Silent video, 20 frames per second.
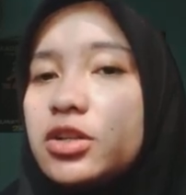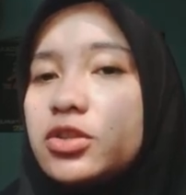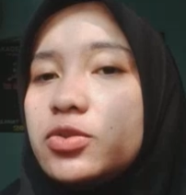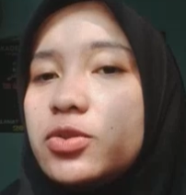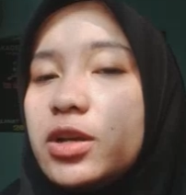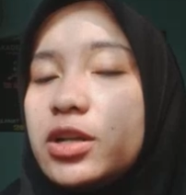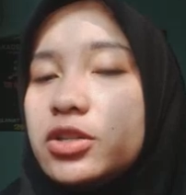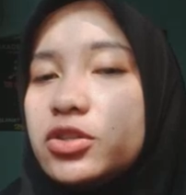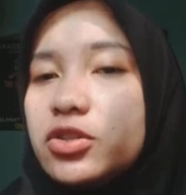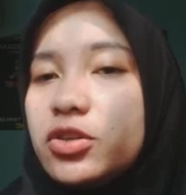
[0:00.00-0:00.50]

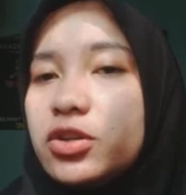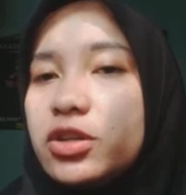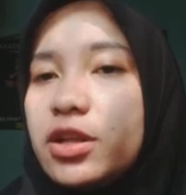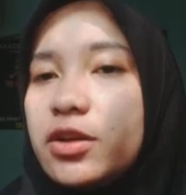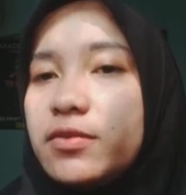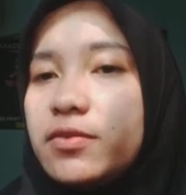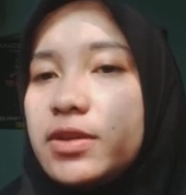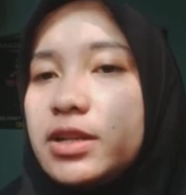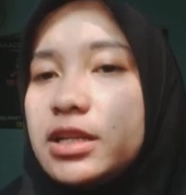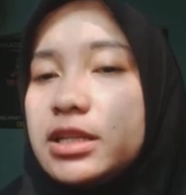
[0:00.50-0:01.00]
to ensure
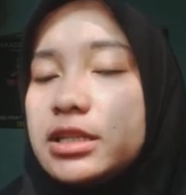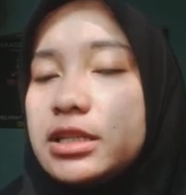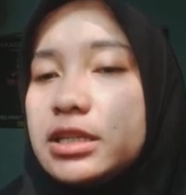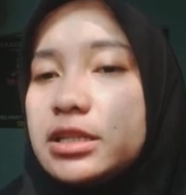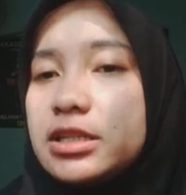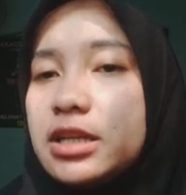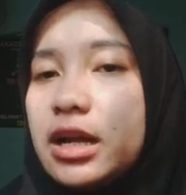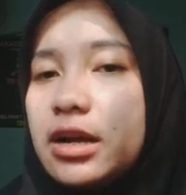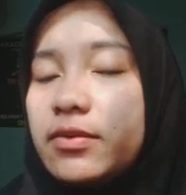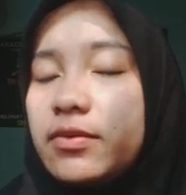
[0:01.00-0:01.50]
that
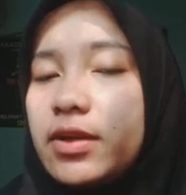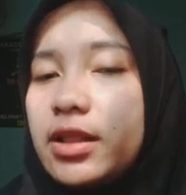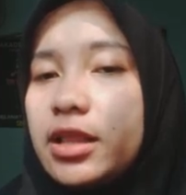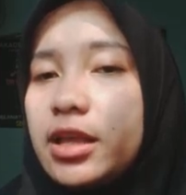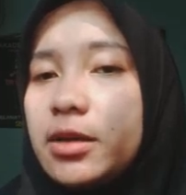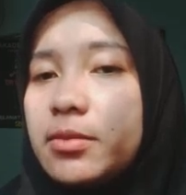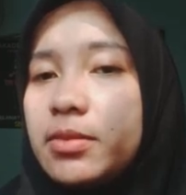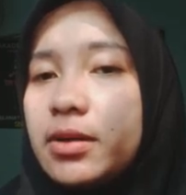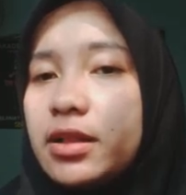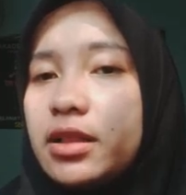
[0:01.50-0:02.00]
witnesses are
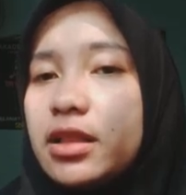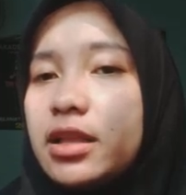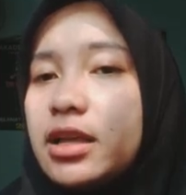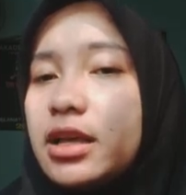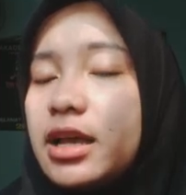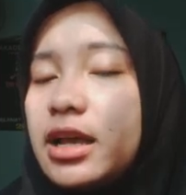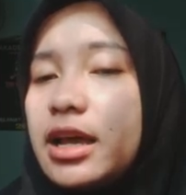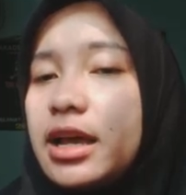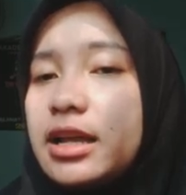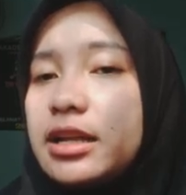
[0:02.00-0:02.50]
reliable
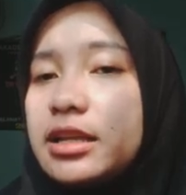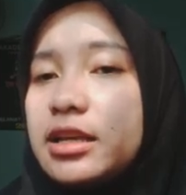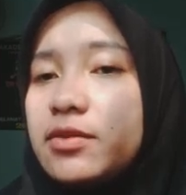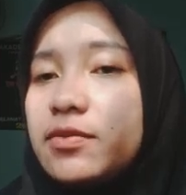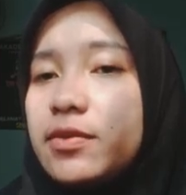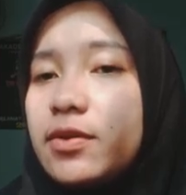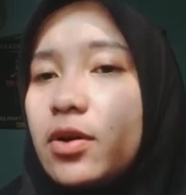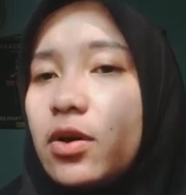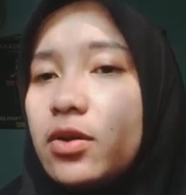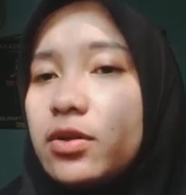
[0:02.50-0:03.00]
and
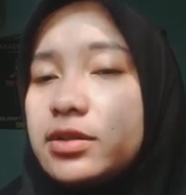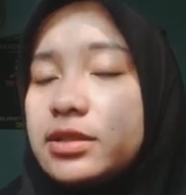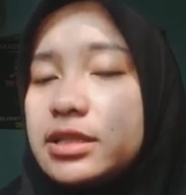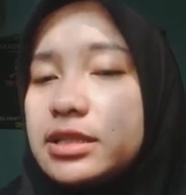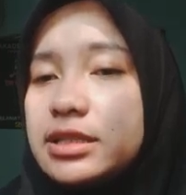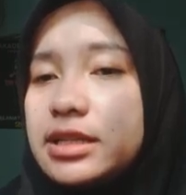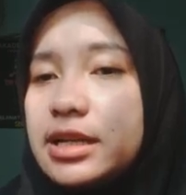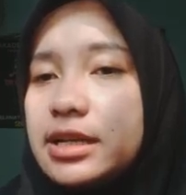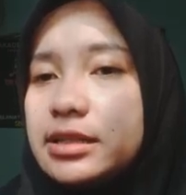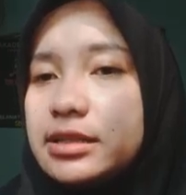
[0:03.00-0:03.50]
give you all
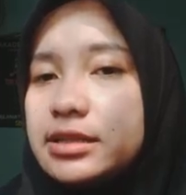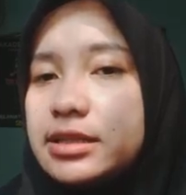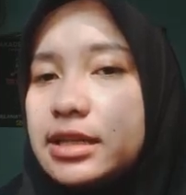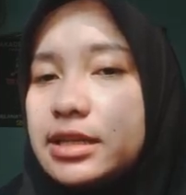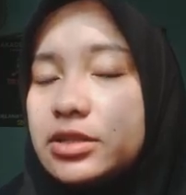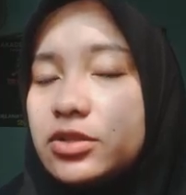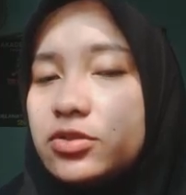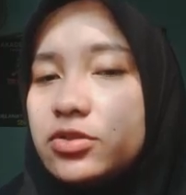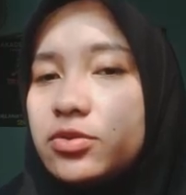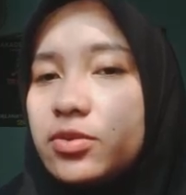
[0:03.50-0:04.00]
details
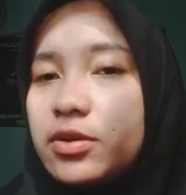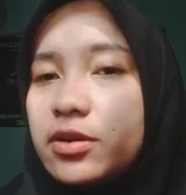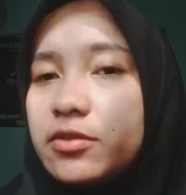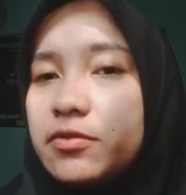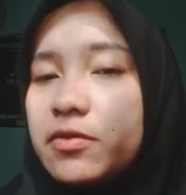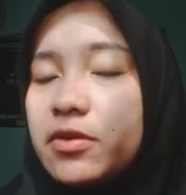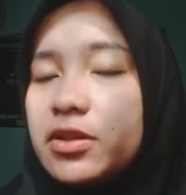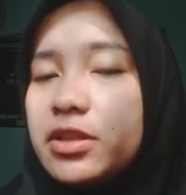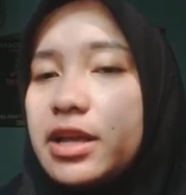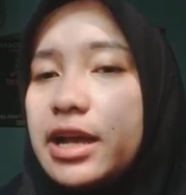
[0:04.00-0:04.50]
necessary
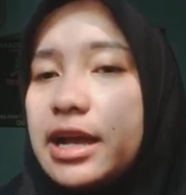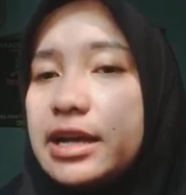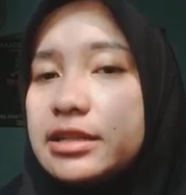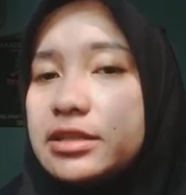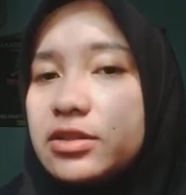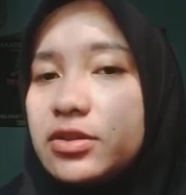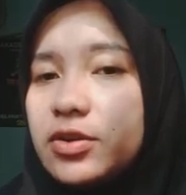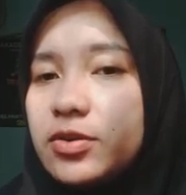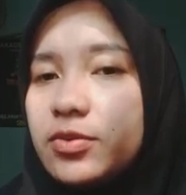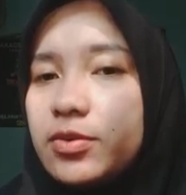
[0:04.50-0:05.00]
for the
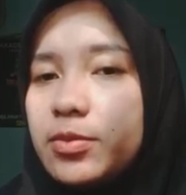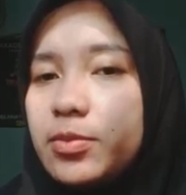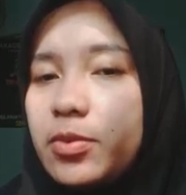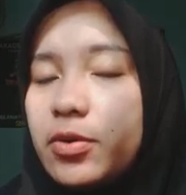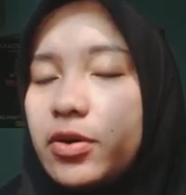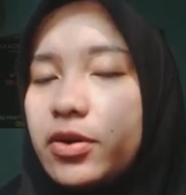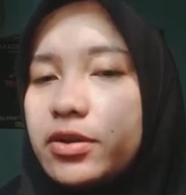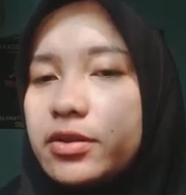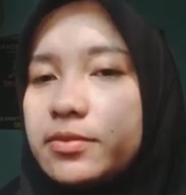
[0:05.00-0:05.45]
accident report.